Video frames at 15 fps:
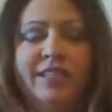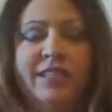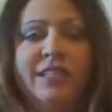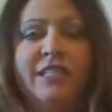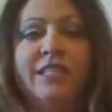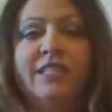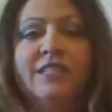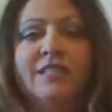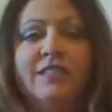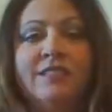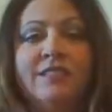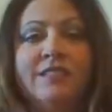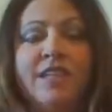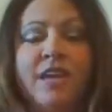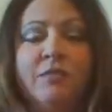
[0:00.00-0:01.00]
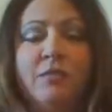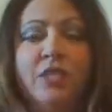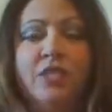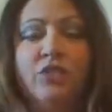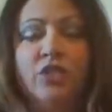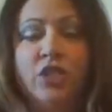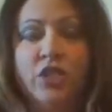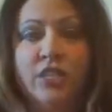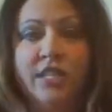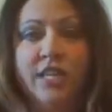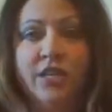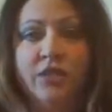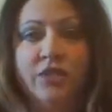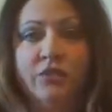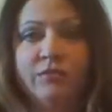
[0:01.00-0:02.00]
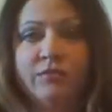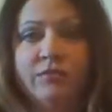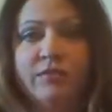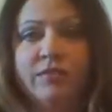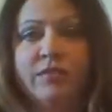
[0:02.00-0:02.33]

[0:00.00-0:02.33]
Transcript: You need time to get your shit together.